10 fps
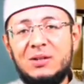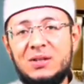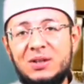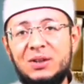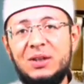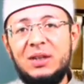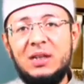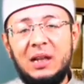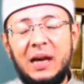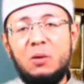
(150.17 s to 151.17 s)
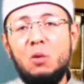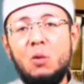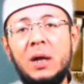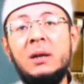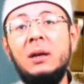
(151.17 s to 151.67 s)
considered like
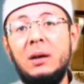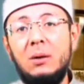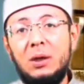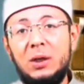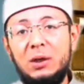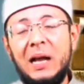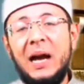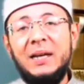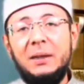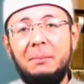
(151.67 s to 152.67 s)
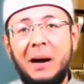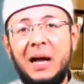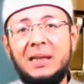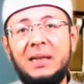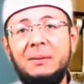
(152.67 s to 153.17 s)
one united
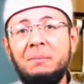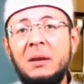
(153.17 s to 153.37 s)
body